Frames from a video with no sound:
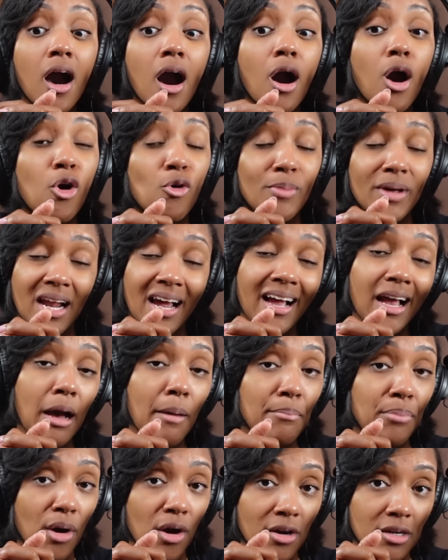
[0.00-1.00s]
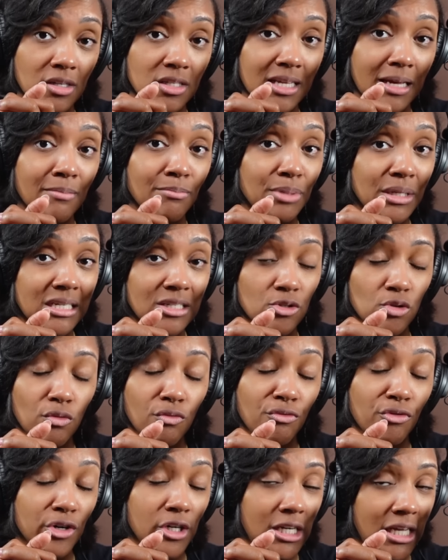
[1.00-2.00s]
oh, but I got bars and beats
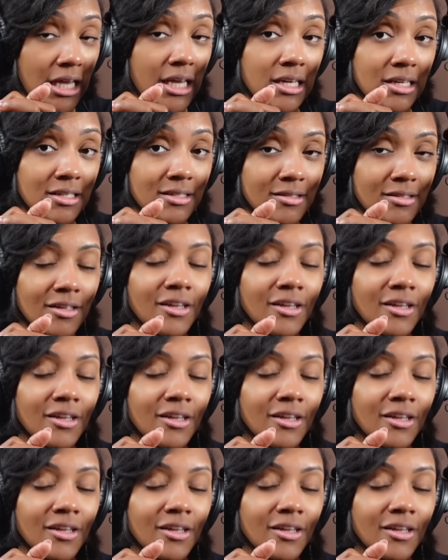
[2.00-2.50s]
for days.